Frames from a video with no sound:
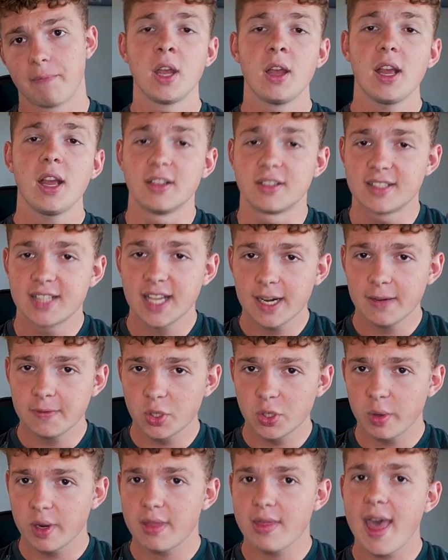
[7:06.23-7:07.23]
Instead of
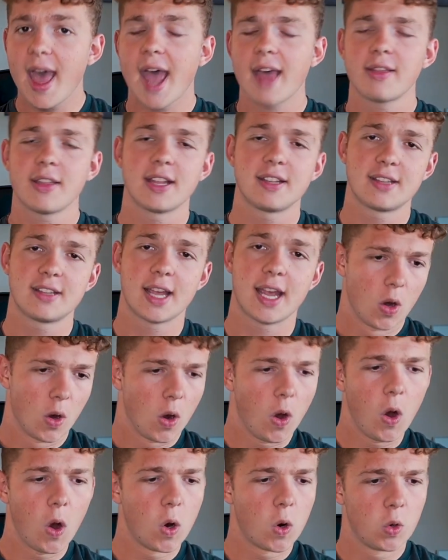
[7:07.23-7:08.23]
doing that, they say,
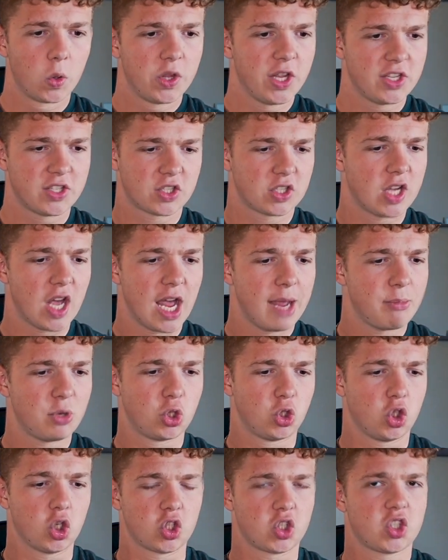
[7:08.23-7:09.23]
oh, this game is
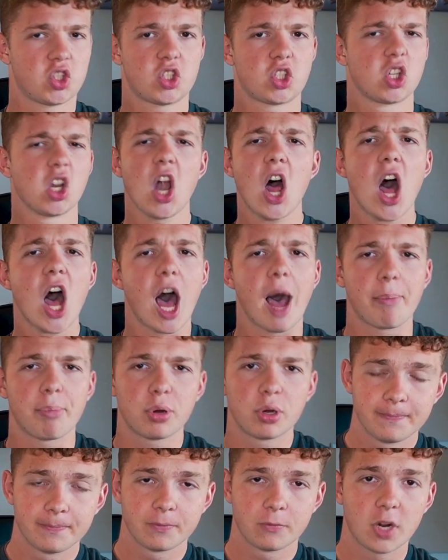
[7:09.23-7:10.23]
just slop,
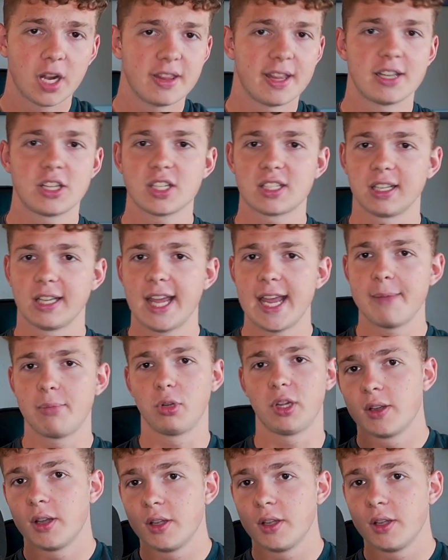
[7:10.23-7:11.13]
right? They just label it.